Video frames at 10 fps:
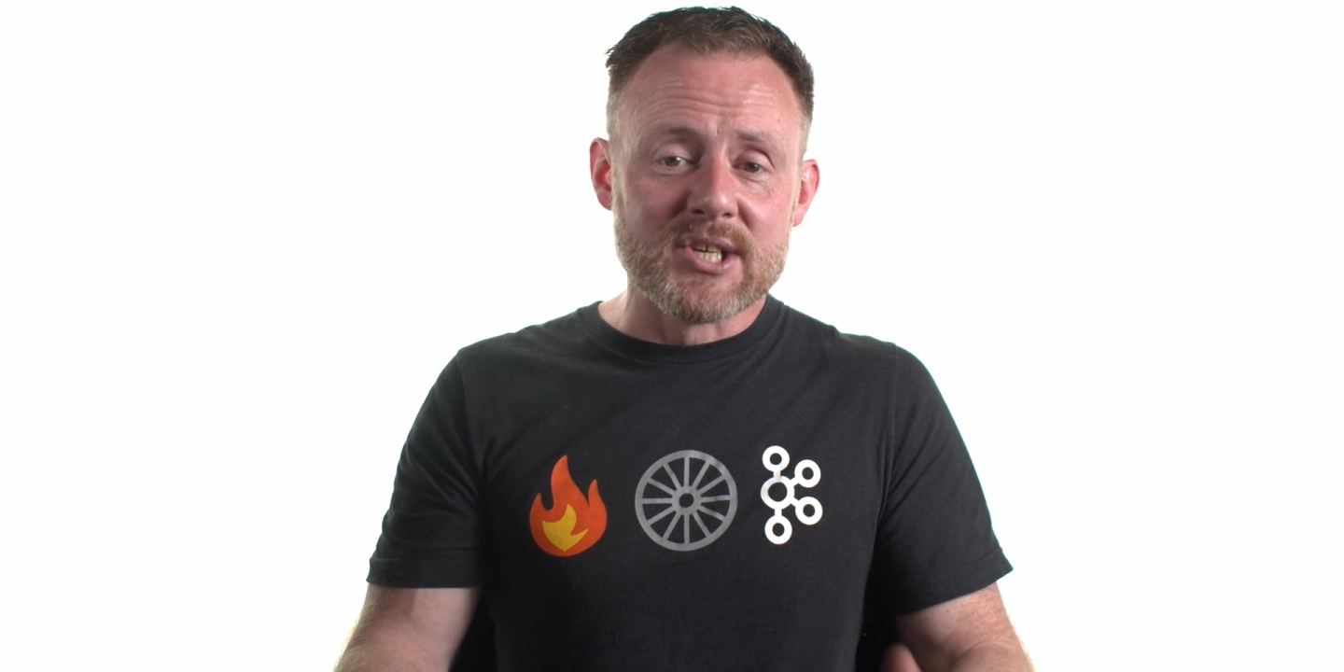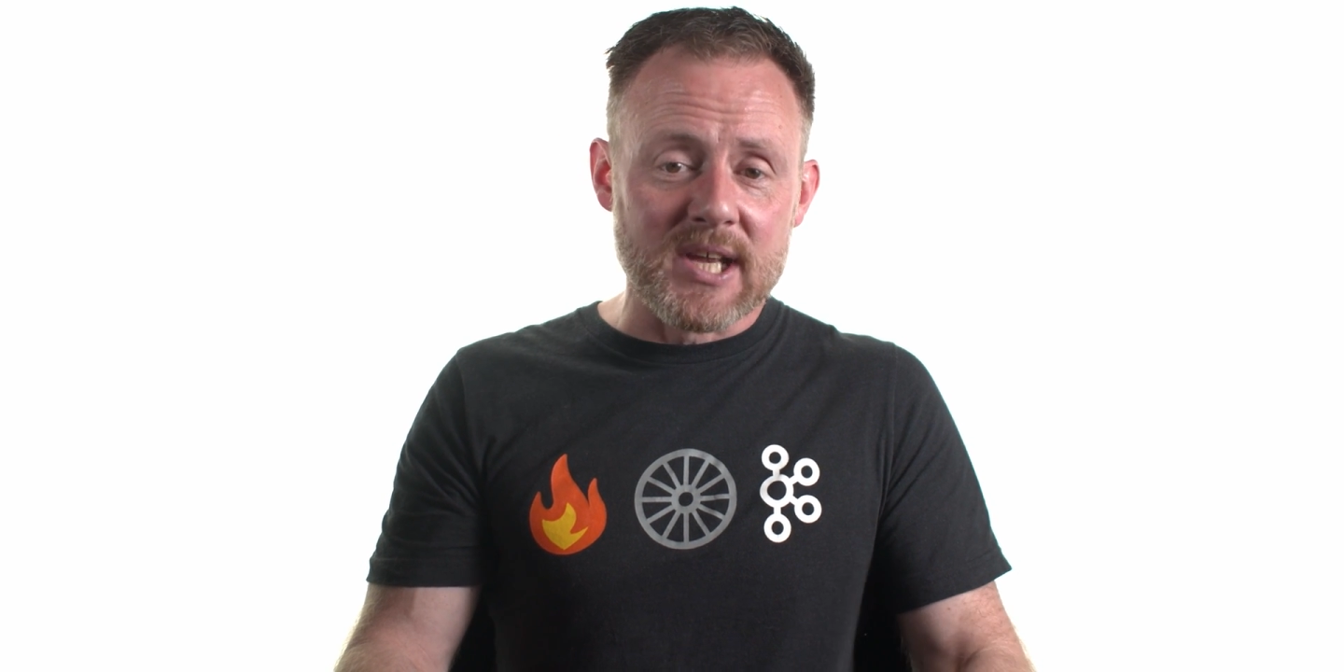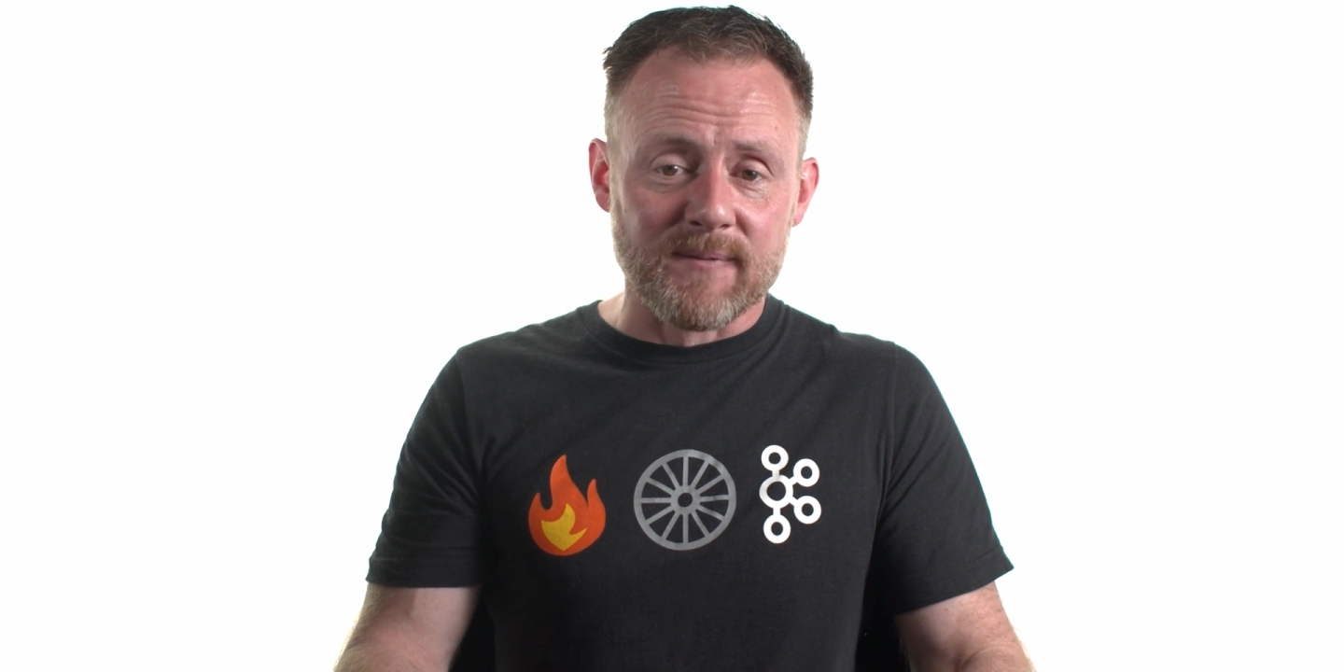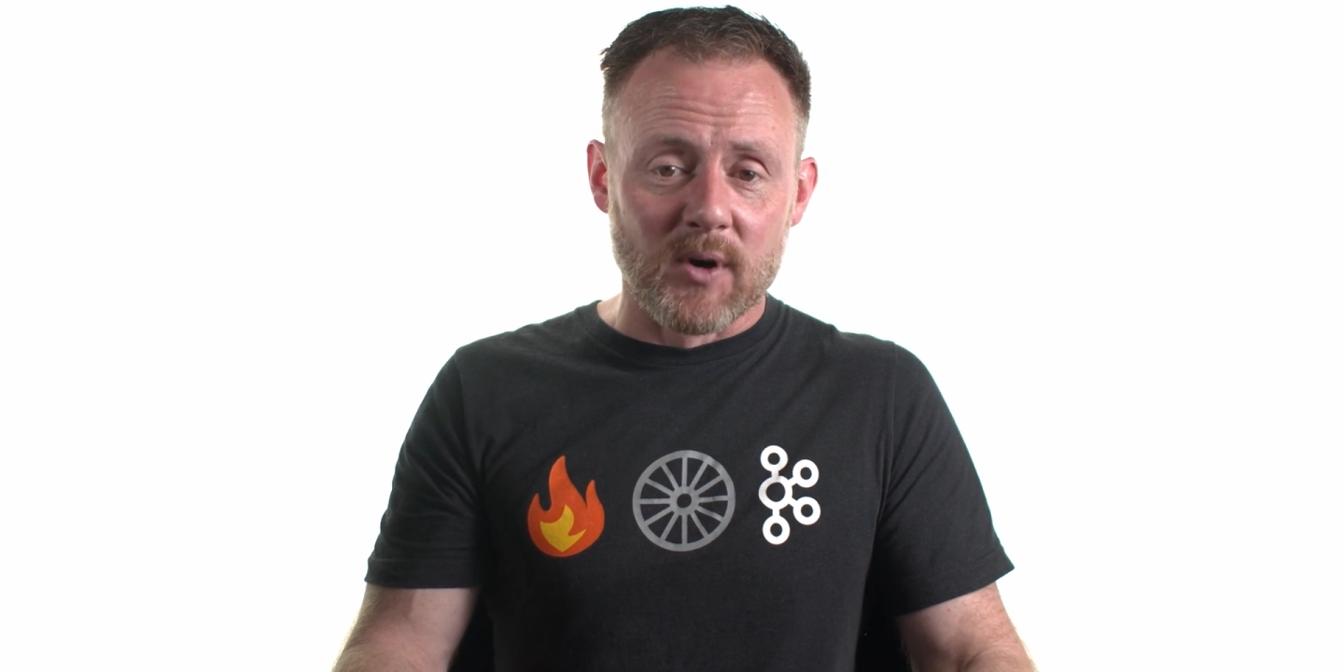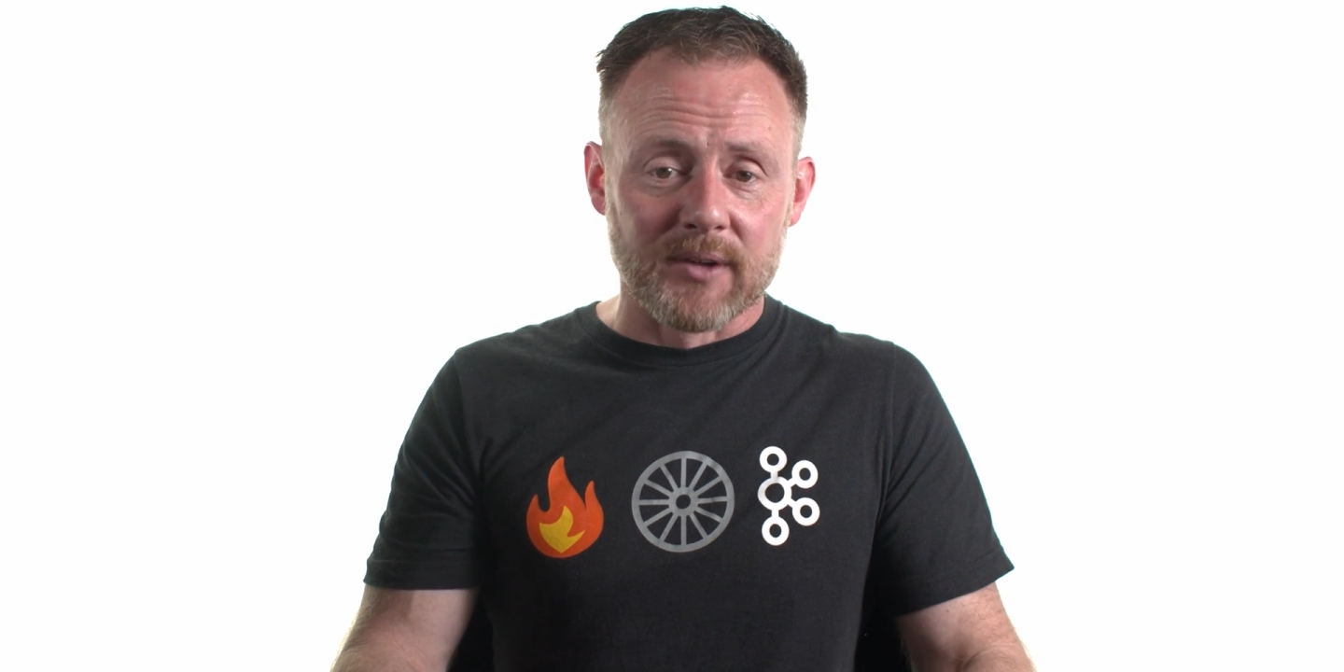
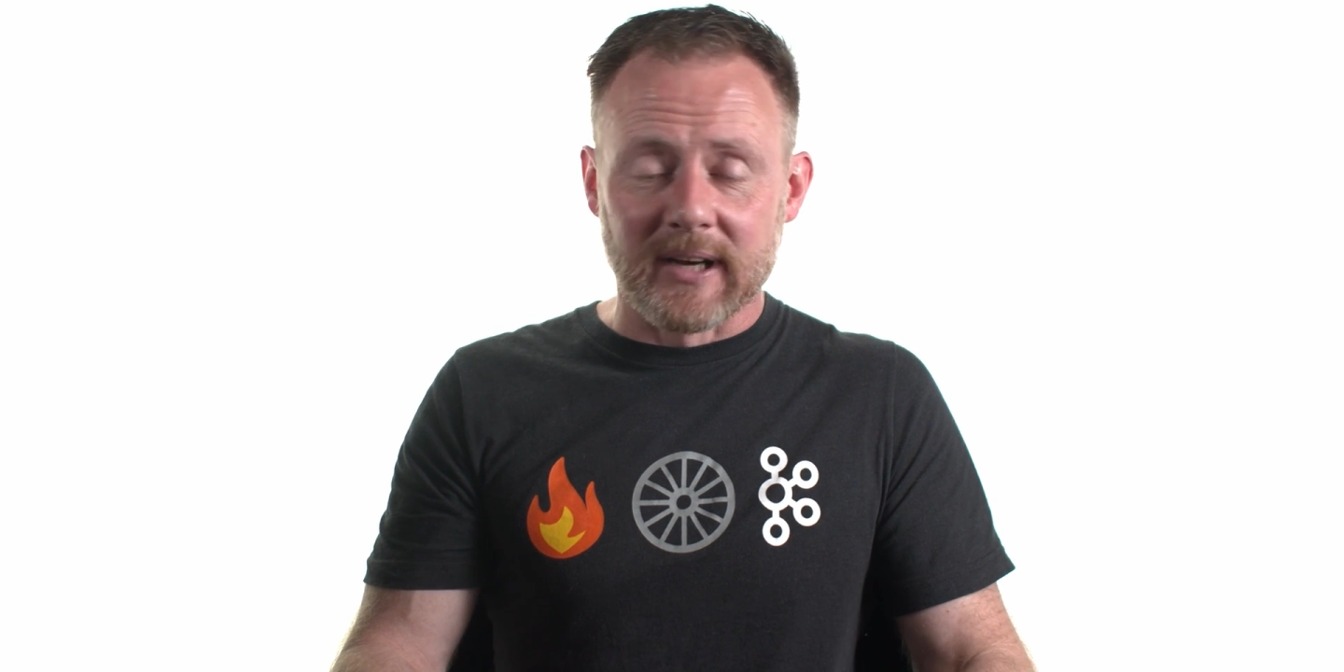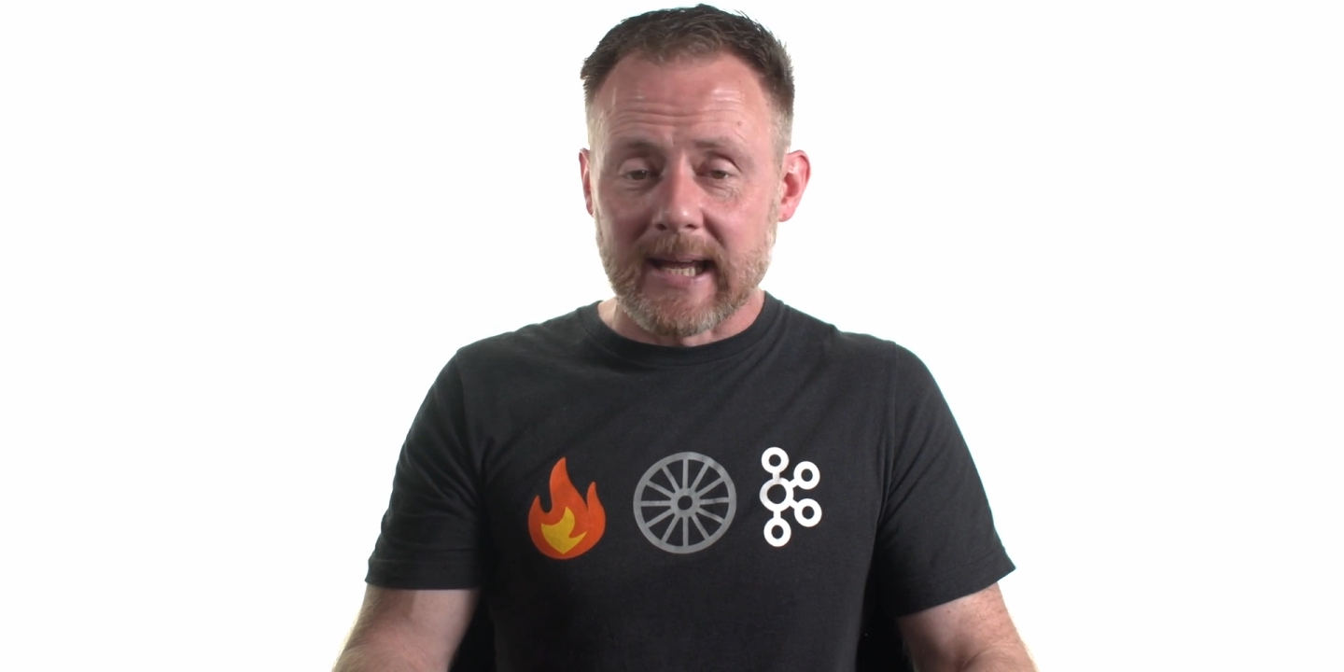default.